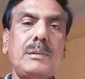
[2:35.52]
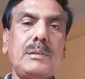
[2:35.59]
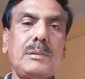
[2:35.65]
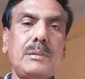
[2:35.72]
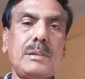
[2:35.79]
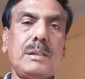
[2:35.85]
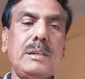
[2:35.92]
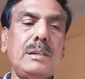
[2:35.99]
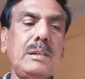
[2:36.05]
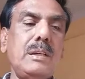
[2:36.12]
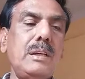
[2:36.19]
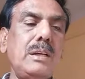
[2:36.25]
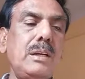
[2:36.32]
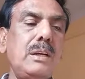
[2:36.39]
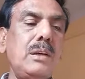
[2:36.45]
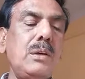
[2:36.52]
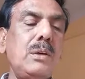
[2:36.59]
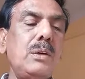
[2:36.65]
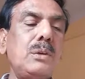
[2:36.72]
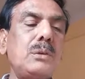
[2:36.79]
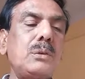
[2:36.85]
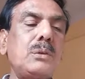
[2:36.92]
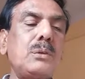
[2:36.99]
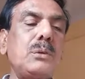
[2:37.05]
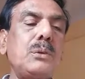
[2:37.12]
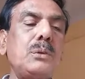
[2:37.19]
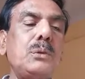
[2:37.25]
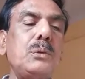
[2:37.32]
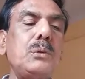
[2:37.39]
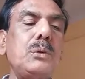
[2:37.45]
Okay.
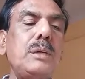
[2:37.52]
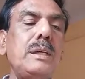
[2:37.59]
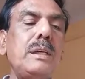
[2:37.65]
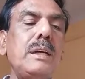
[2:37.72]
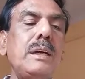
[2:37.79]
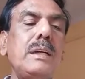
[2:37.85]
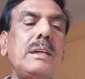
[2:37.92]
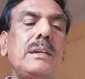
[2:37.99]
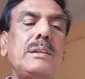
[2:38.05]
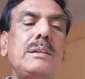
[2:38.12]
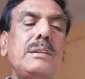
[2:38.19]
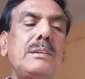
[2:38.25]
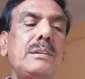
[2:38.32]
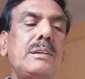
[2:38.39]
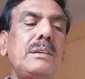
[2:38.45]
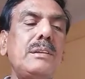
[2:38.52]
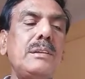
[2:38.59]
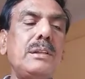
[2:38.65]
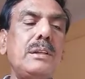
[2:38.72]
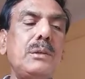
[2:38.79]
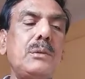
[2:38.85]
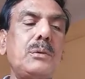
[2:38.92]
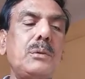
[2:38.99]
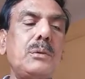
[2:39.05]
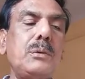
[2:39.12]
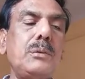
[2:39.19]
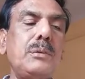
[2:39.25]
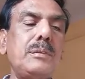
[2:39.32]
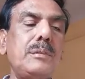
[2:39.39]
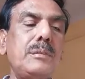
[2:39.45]
So to hear a distinct
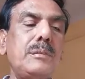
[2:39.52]
echo,